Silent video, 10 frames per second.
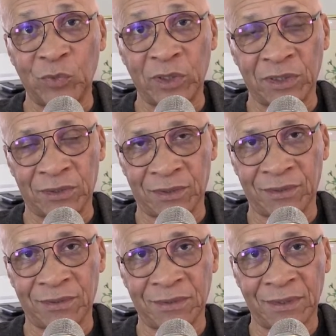
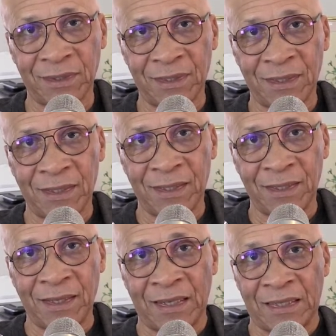weaknesses?
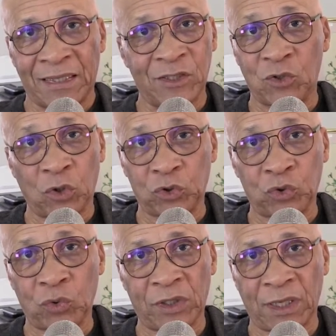And he's not
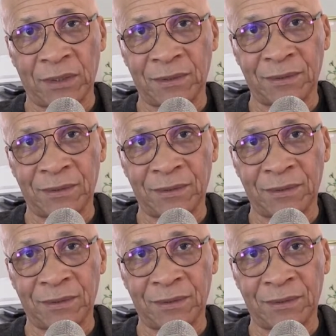sure yet.